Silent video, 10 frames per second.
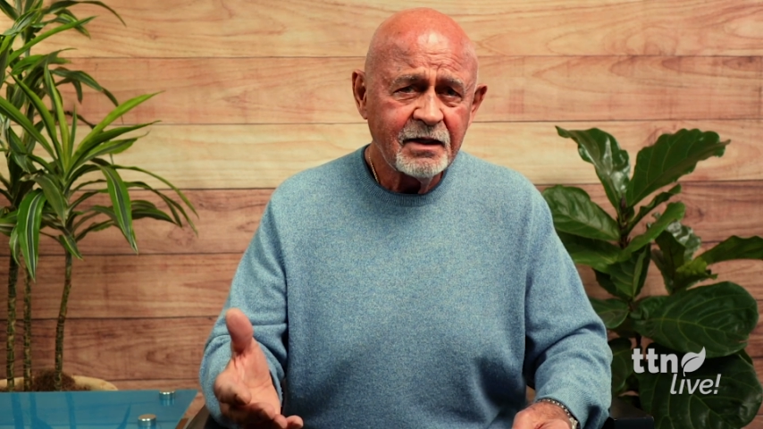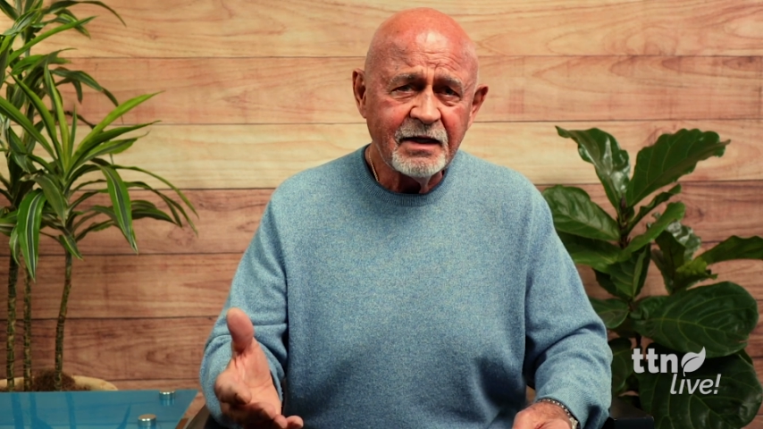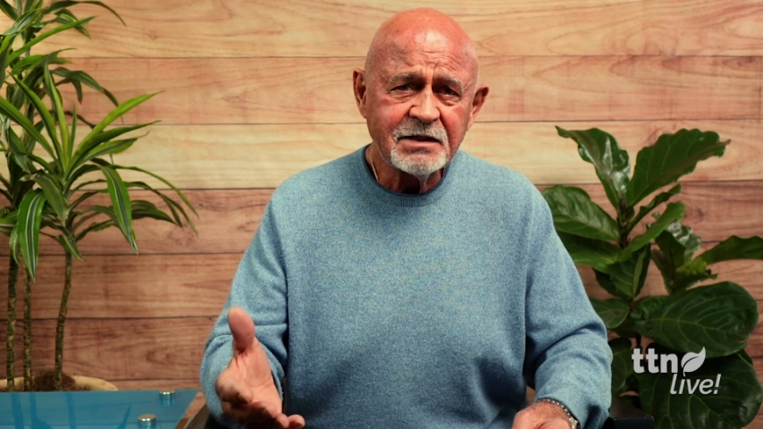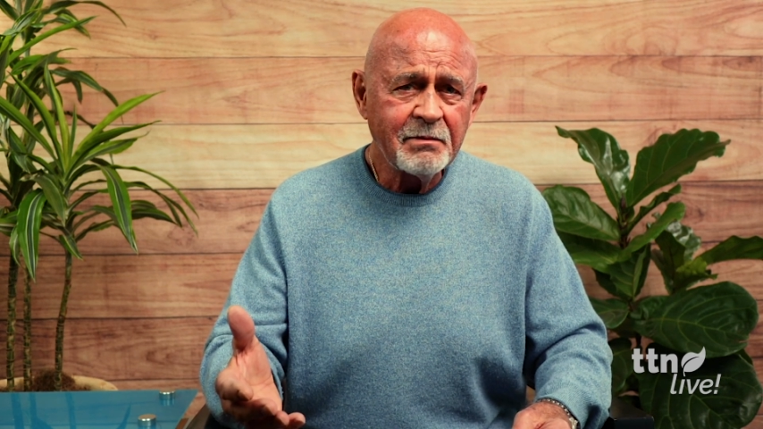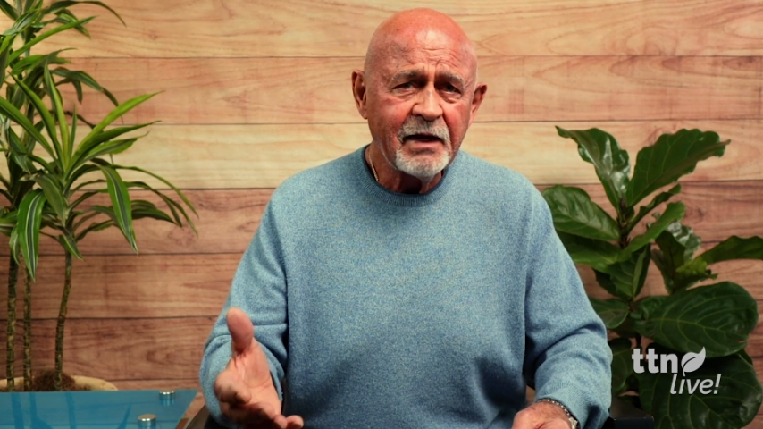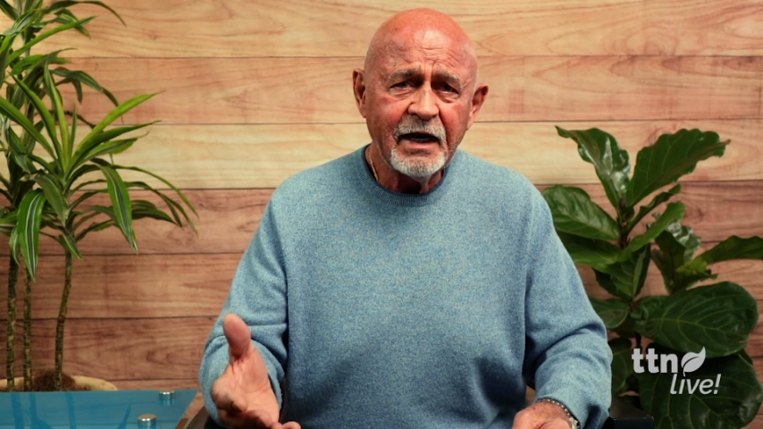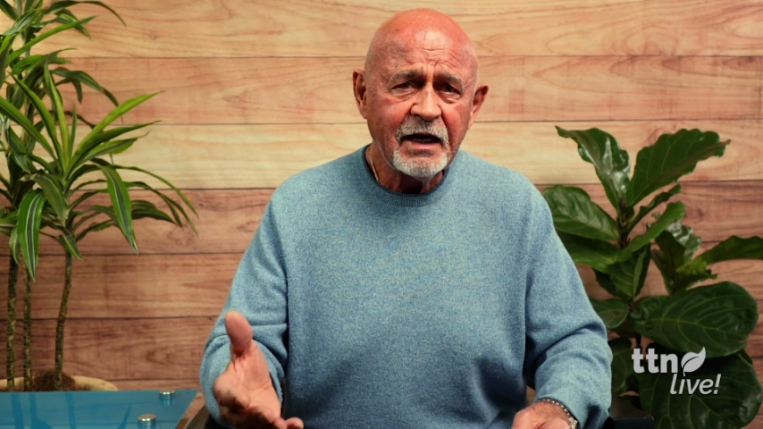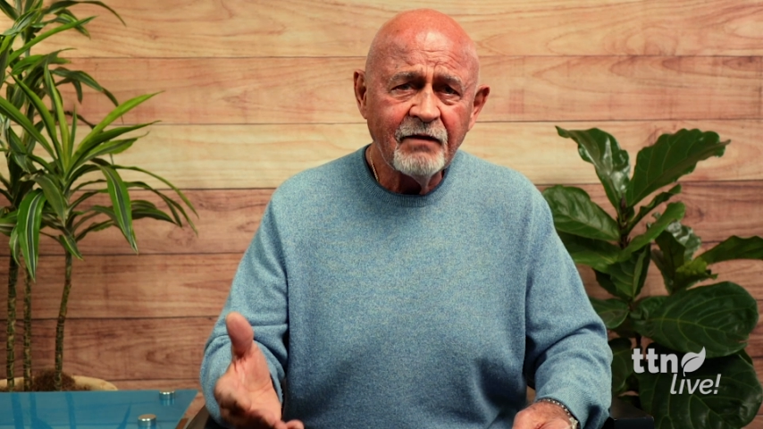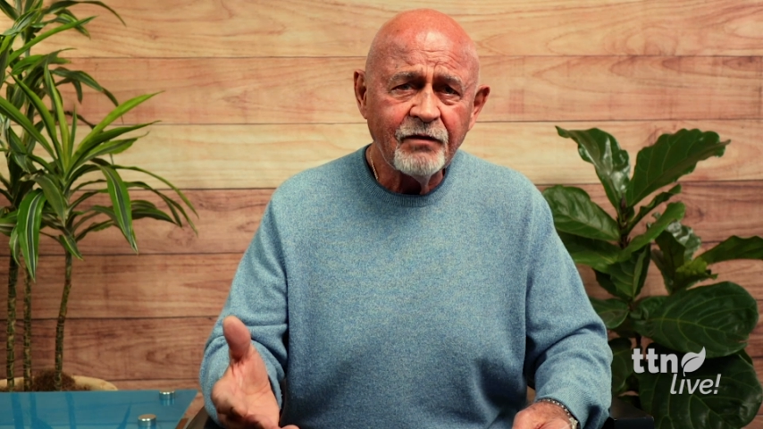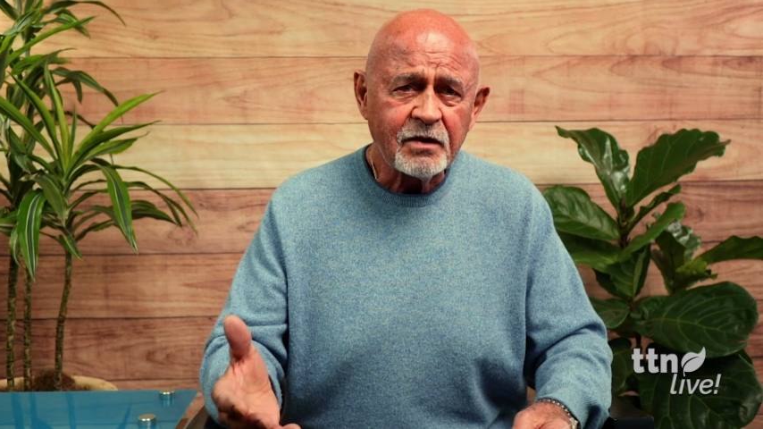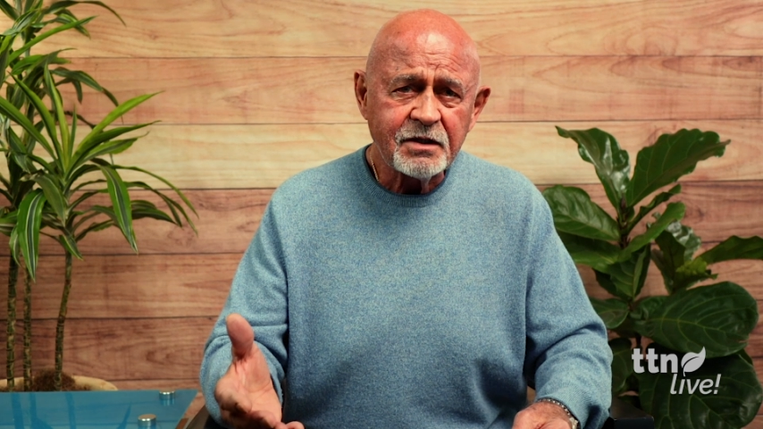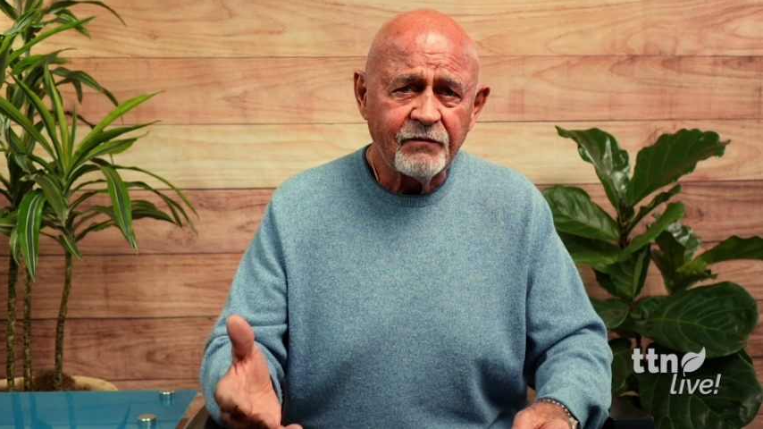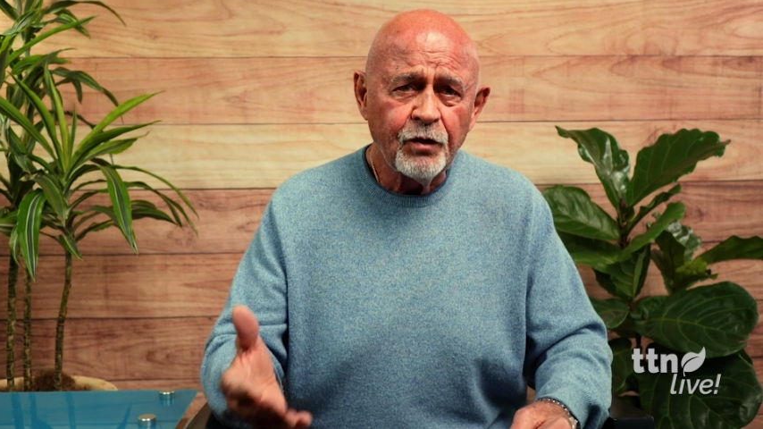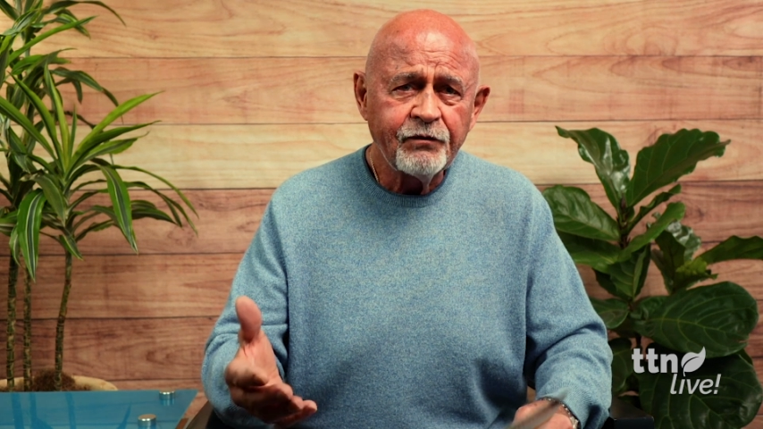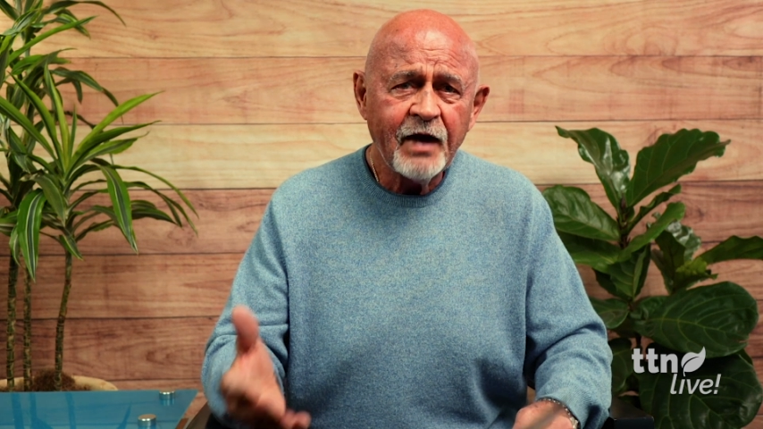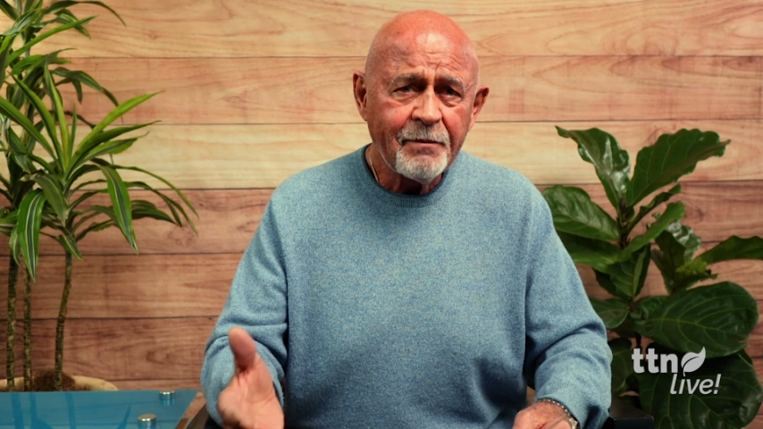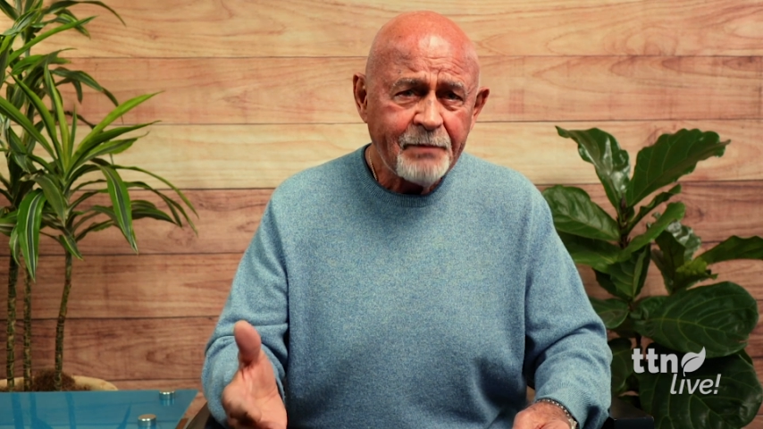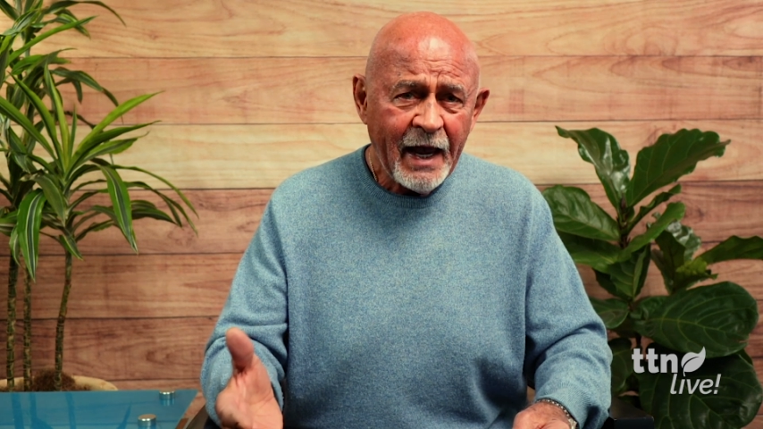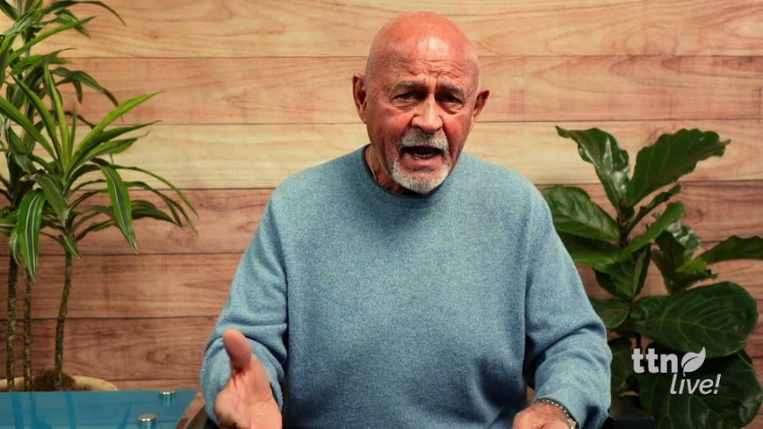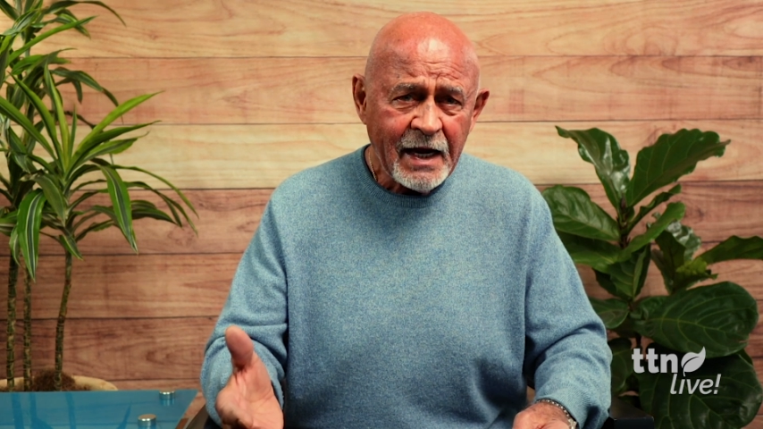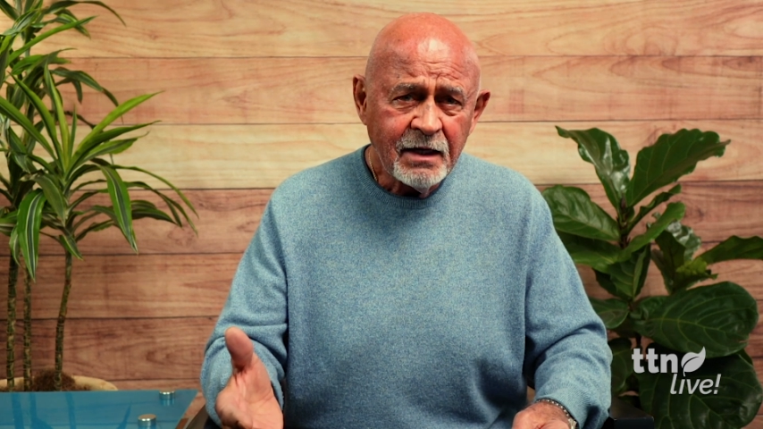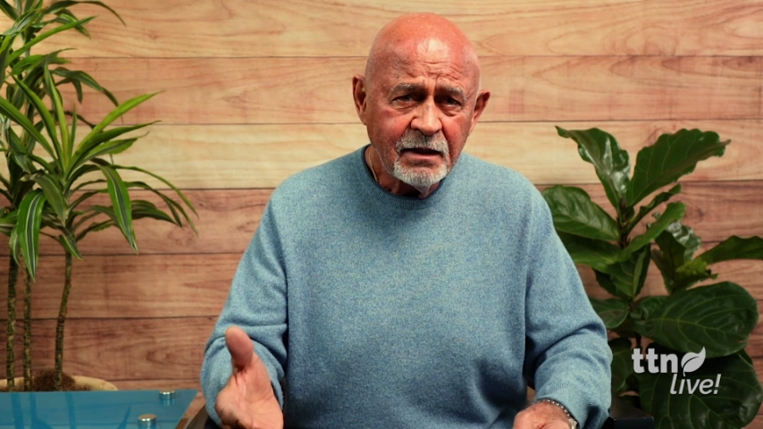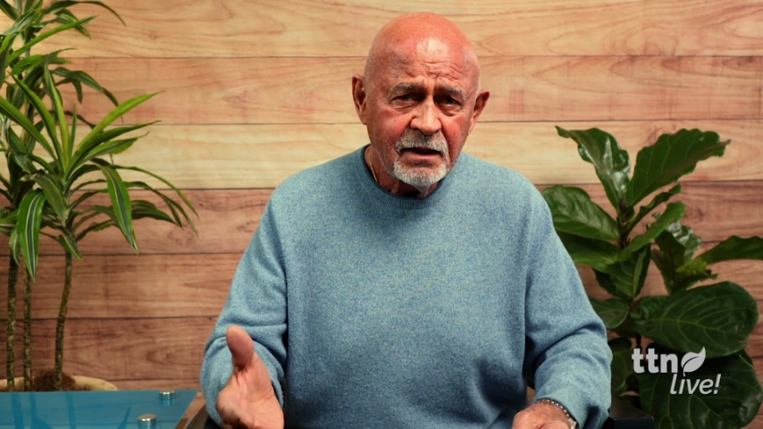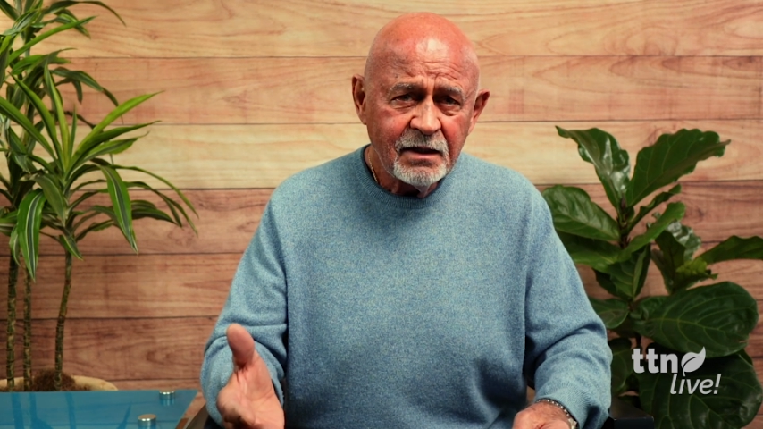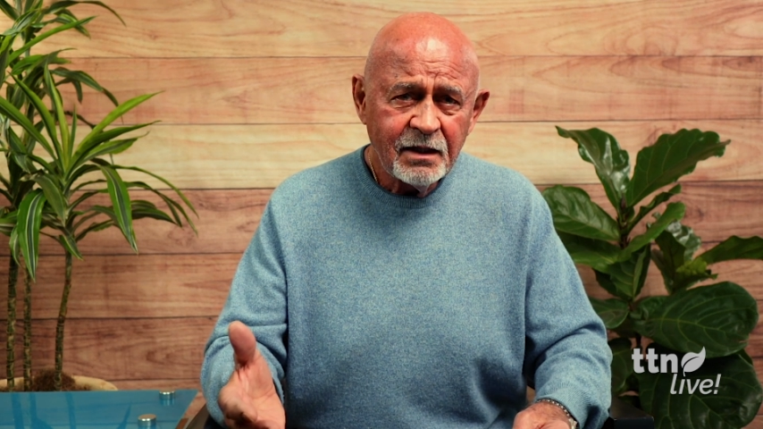Doesn't make any difference. If you've got pain,